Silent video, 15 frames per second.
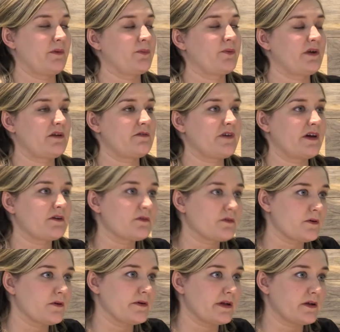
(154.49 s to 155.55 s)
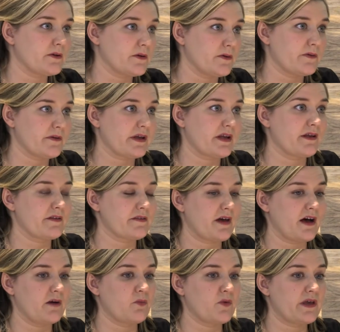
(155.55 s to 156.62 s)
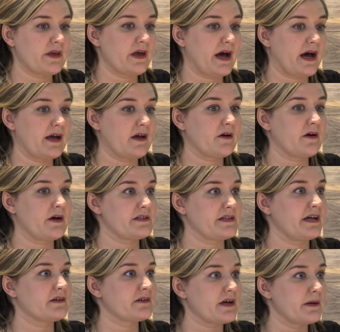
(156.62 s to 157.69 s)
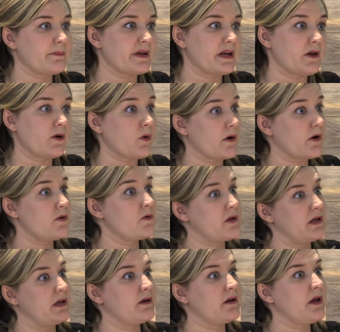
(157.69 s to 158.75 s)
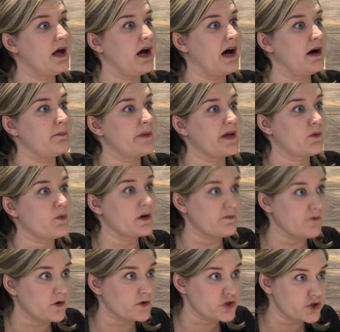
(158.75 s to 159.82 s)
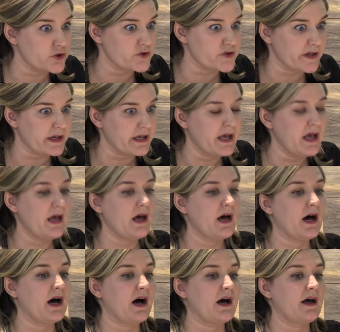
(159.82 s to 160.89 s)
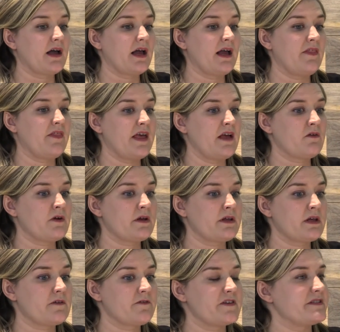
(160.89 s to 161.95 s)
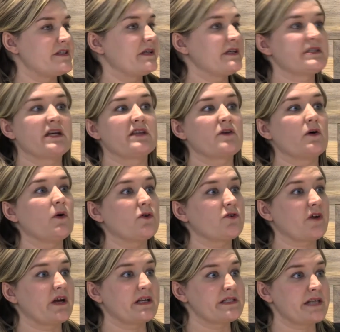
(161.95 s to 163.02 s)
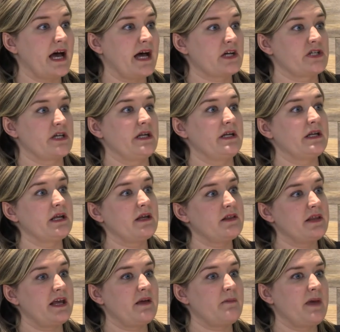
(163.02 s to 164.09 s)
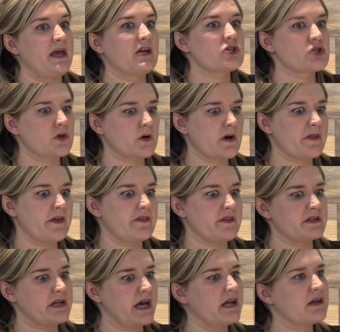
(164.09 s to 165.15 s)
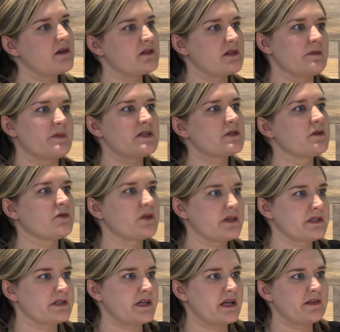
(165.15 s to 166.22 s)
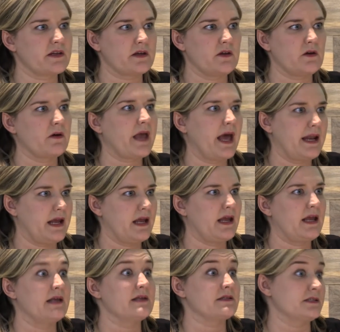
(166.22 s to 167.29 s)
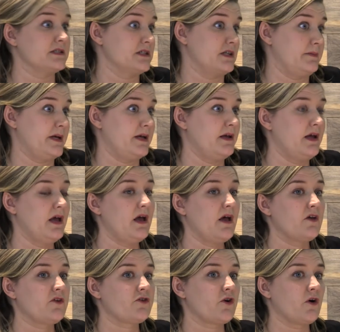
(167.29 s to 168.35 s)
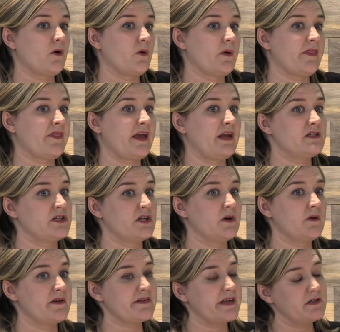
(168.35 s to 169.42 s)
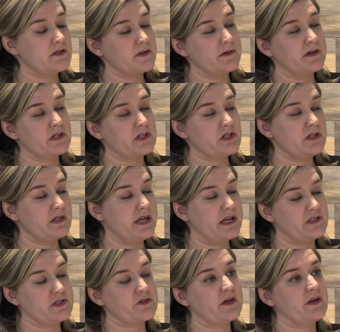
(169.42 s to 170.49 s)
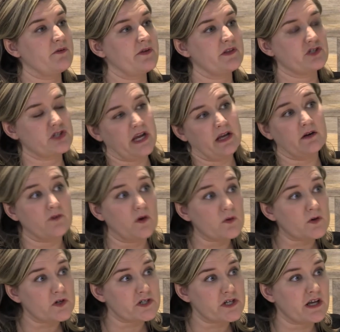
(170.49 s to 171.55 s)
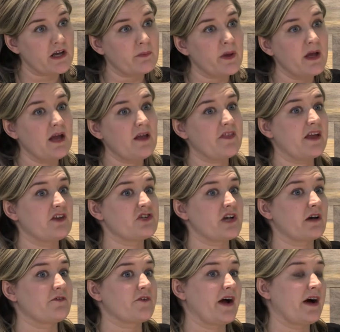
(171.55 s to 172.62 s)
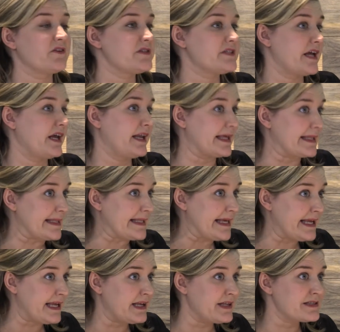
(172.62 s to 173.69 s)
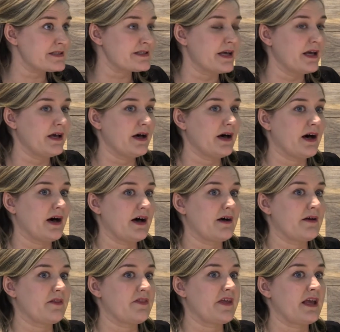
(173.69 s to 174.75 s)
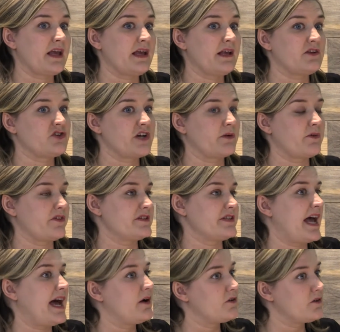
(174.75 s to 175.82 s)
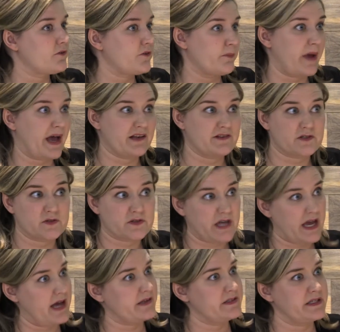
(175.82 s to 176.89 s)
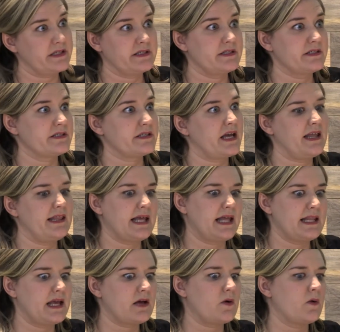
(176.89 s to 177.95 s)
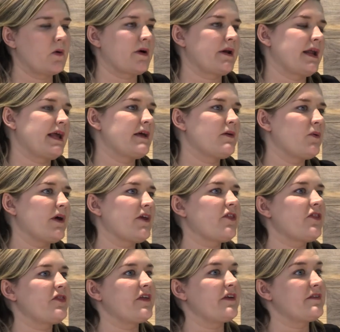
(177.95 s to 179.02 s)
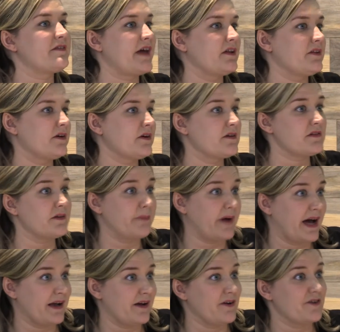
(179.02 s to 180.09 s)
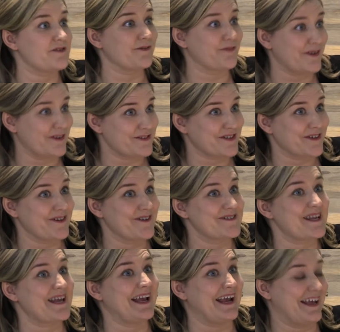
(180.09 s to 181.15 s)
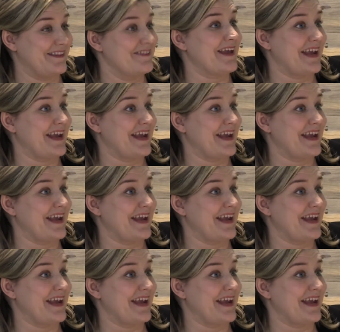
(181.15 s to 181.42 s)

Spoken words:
a pretty vital role in closings. We hire a title company, or you can pick one of your choosing, and they really facilitate the whole transaction. They make sure that the title to the piece of real estate that you're getting is legitimate. So what they do is they do a history with the chain of ownership, they check for outstanding liens, they check with the towns for past due taxes, and then they coordinate with the sellers, the buyers, the realtors, and